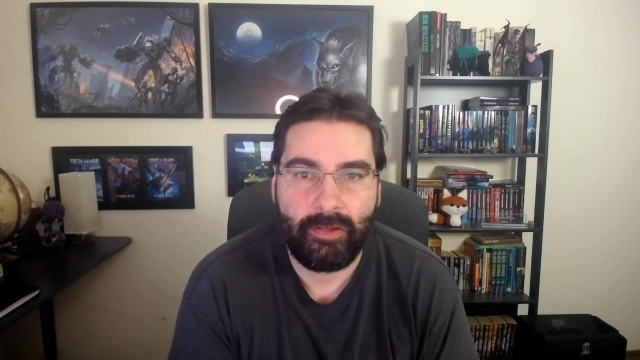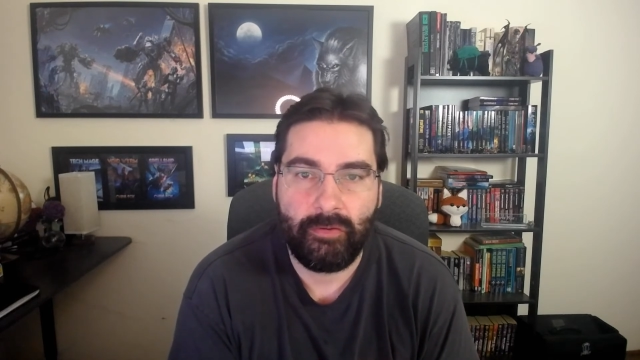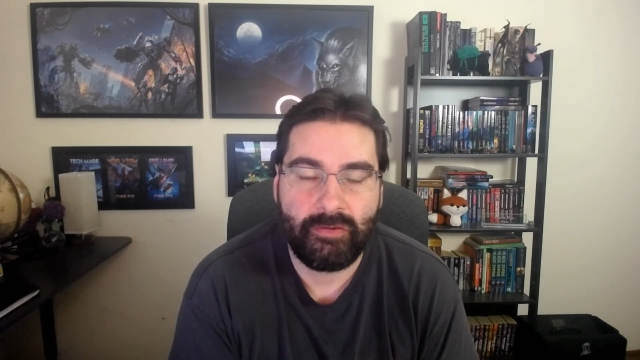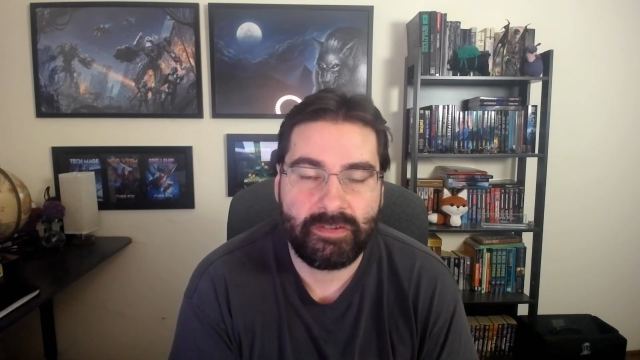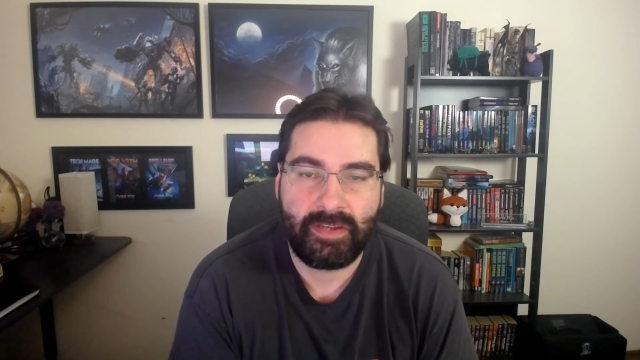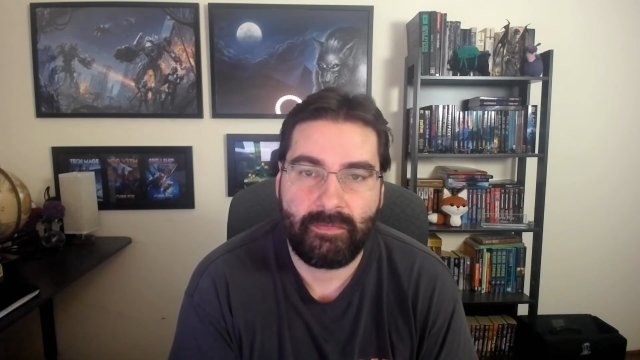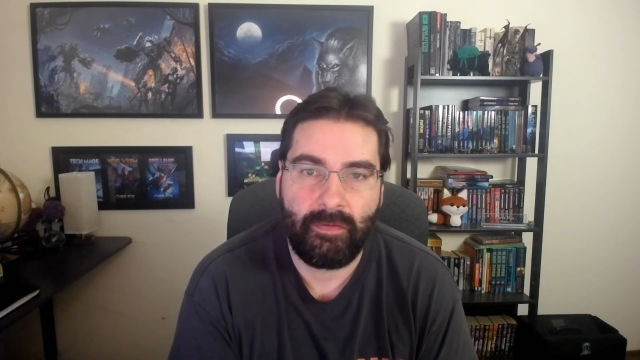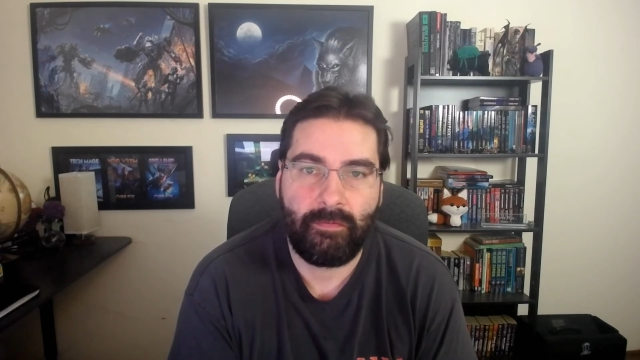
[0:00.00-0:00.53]
you
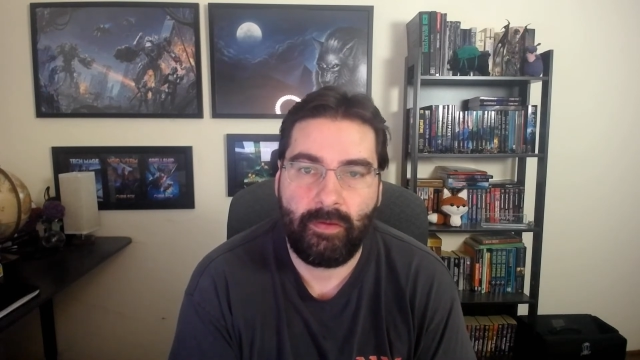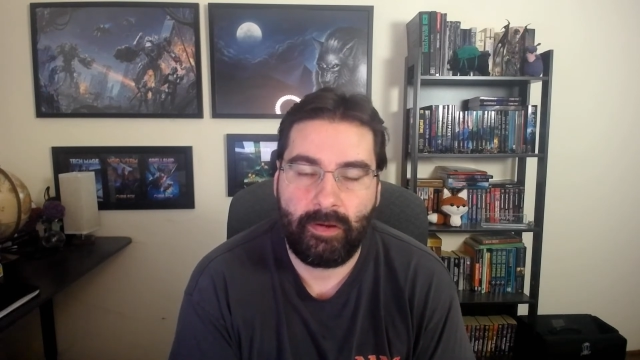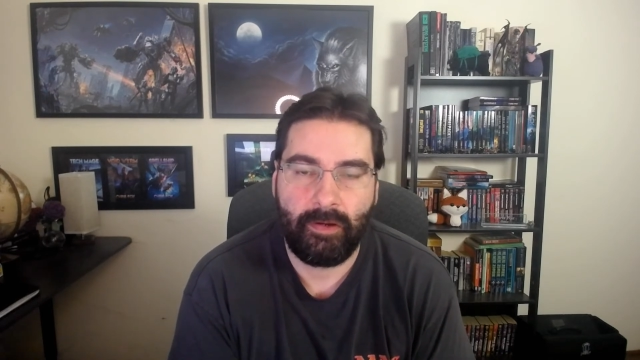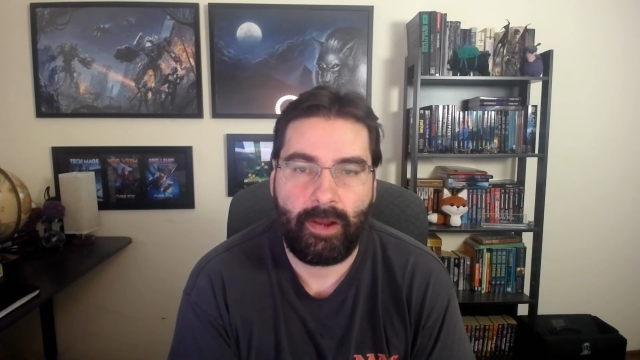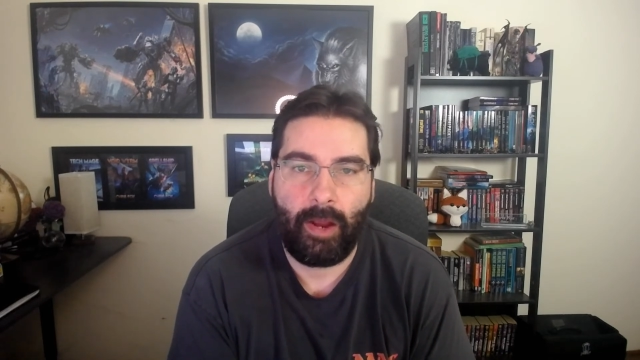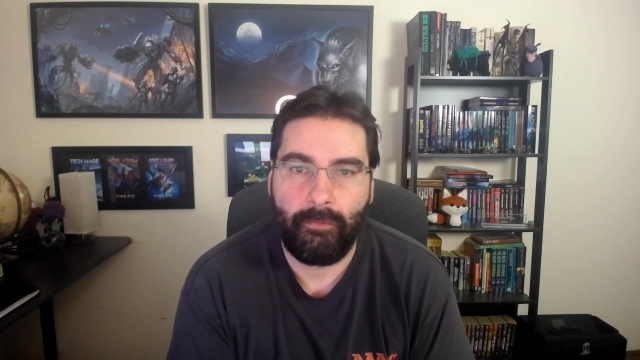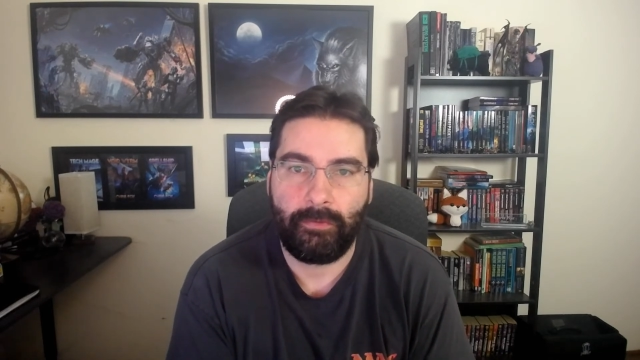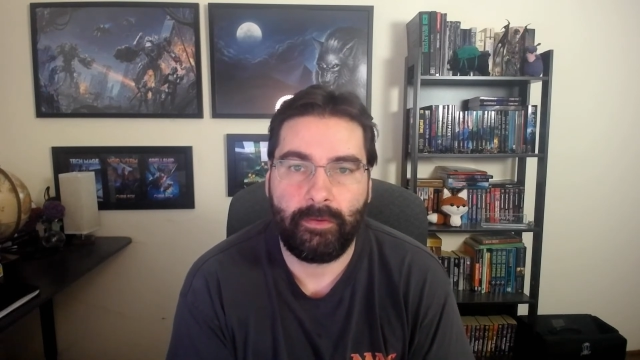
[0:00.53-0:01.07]
just haven't figured
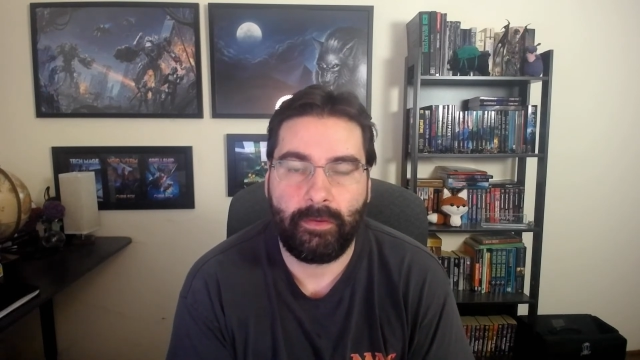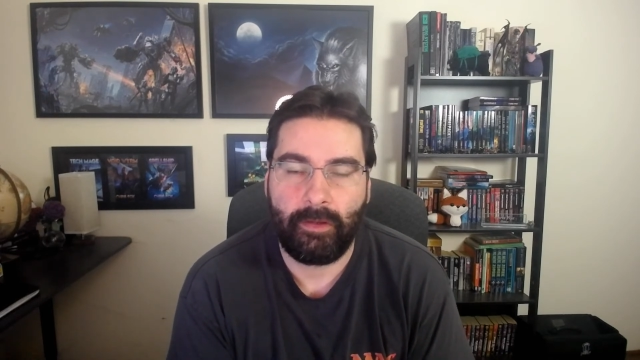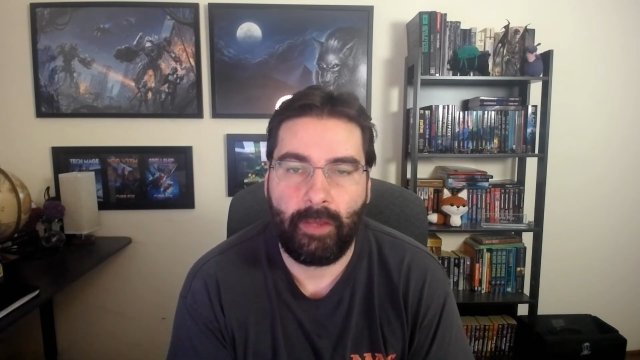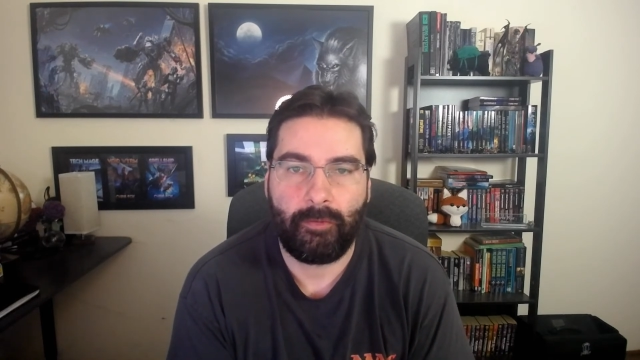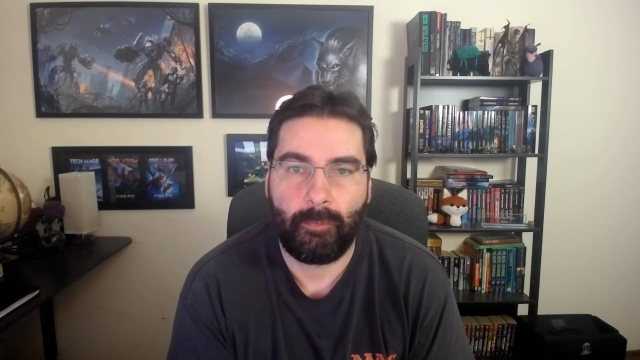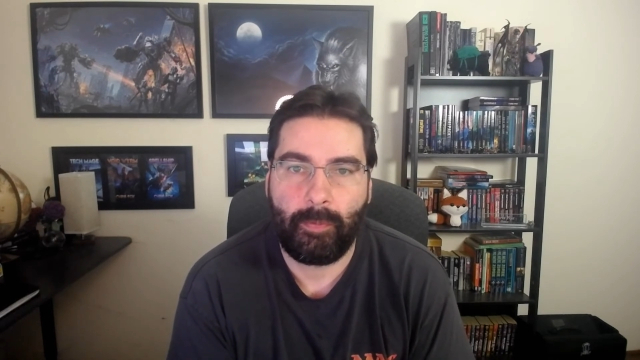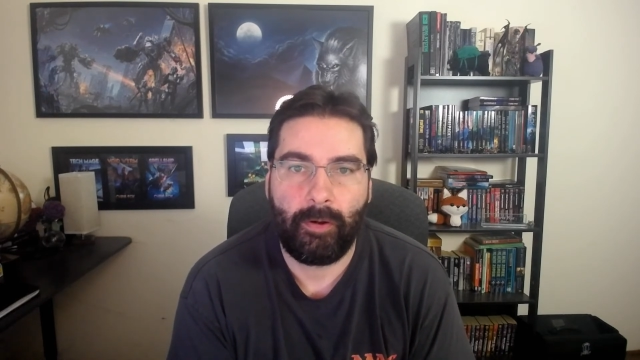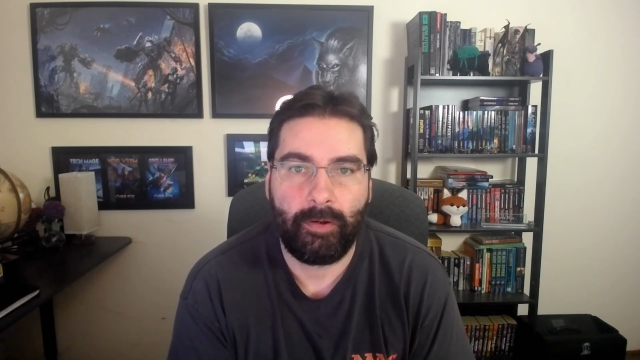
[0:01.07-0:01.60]
out that the
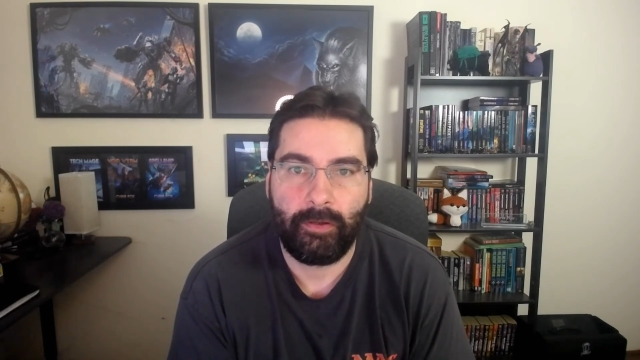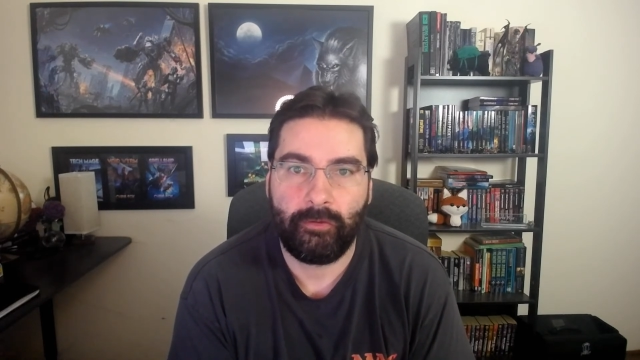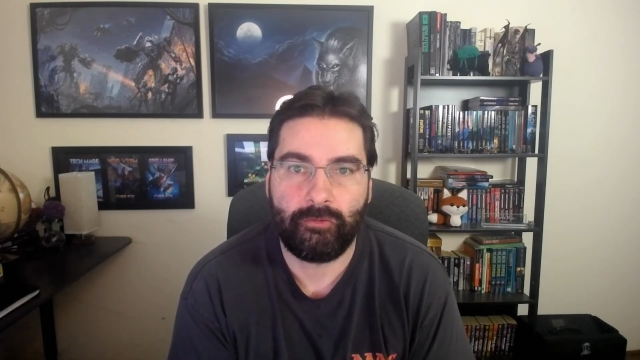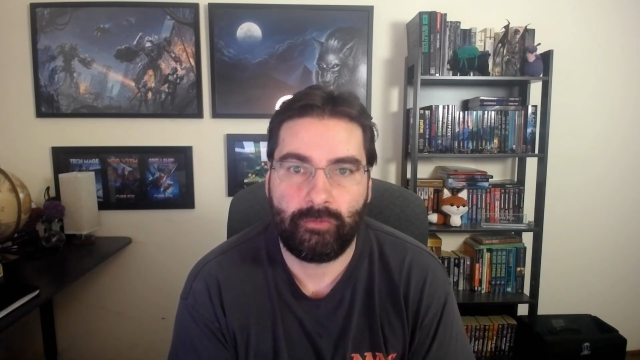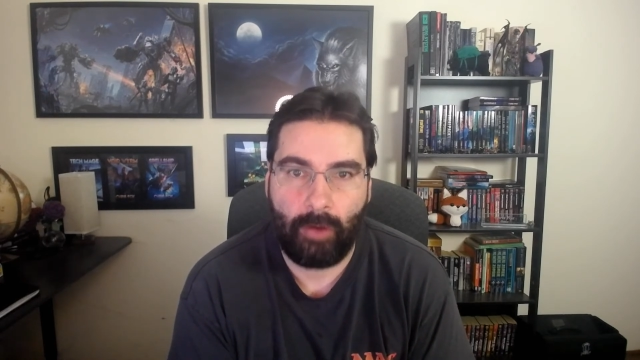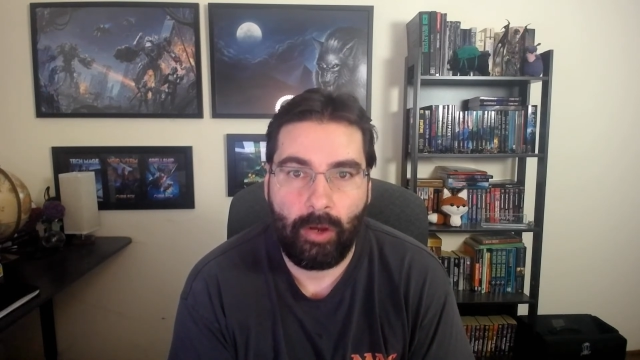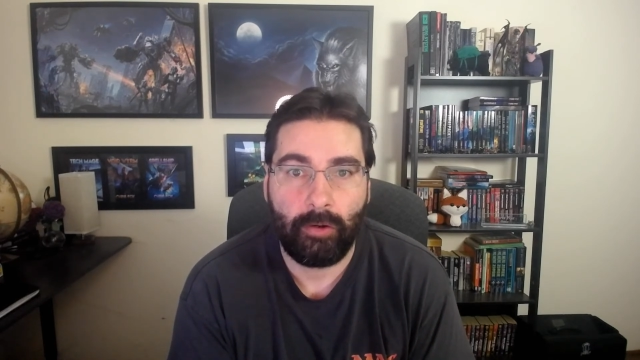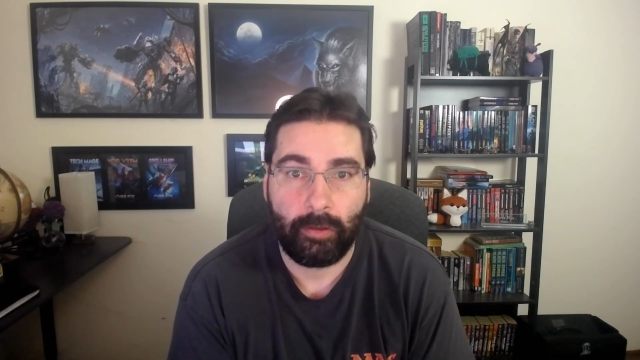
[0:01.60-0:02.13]
other party is
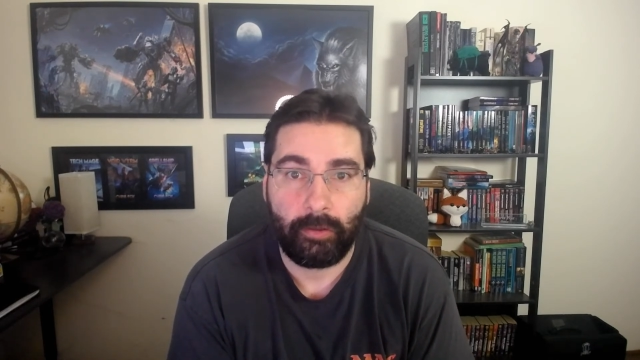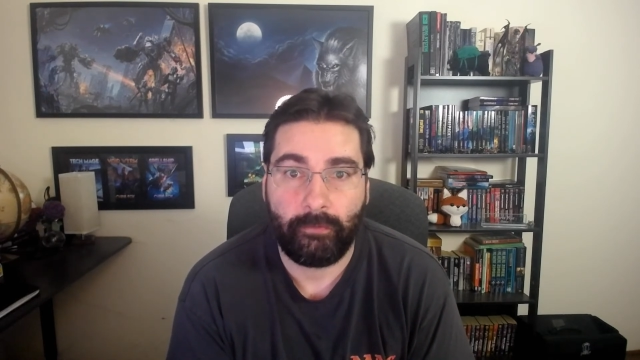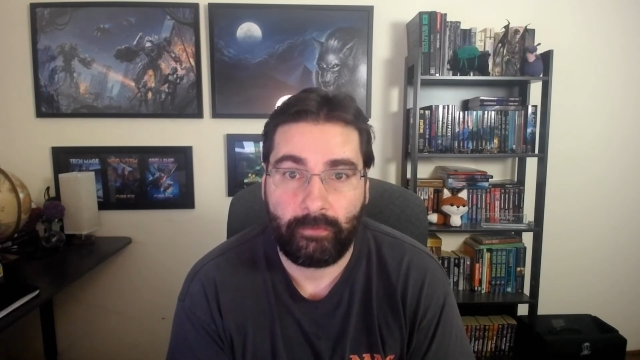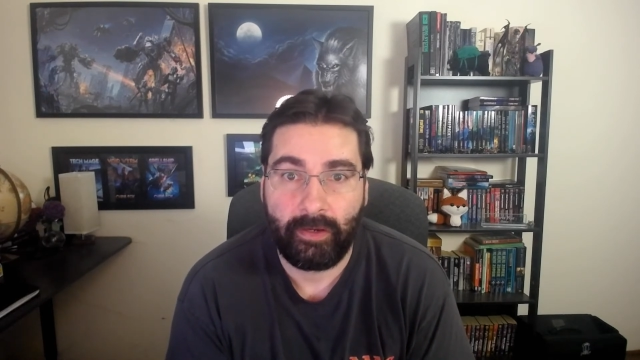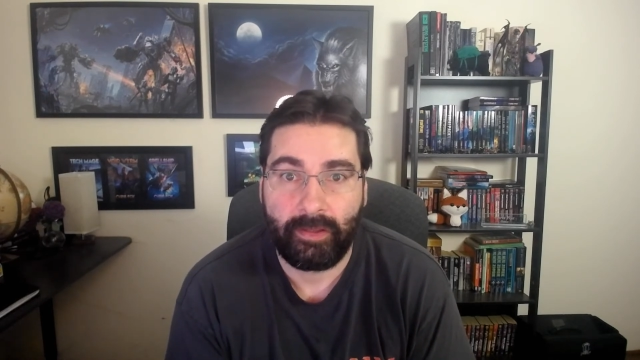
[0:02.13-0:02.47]
stronger and is going